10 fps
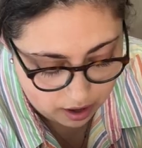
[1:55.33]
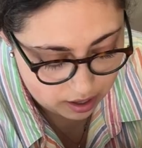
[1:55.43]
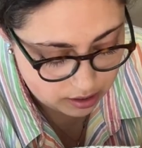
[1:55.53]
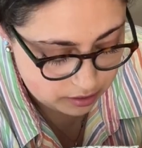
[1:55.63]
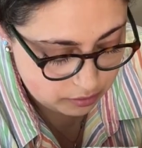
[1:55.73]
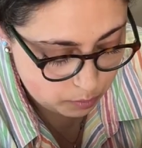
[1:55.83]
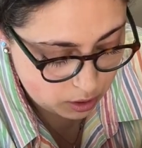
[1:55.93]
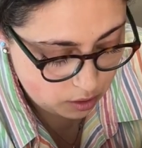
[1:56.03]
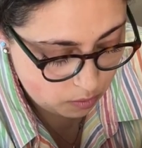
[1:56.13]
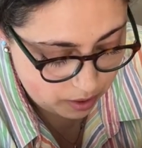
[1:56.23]
I need to
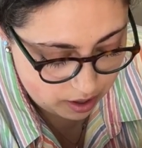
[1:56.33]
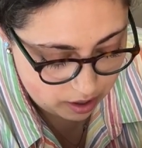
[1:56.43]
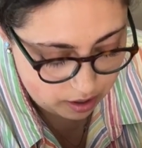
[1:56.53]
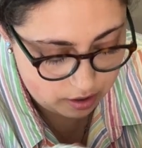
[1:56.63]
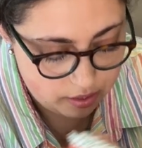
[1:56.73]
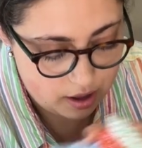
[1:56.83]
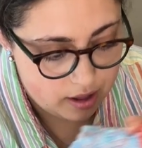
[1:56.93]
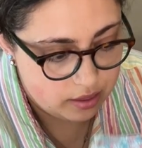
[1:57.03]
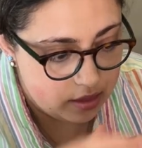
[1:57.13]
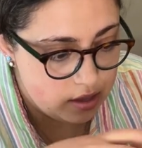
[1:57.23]
be aware that
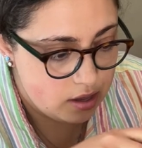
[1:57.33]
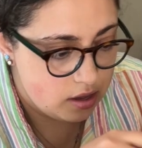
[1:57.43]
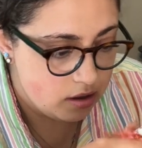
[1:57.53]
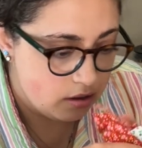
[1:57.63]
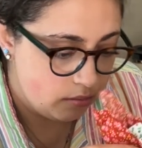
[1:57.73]
the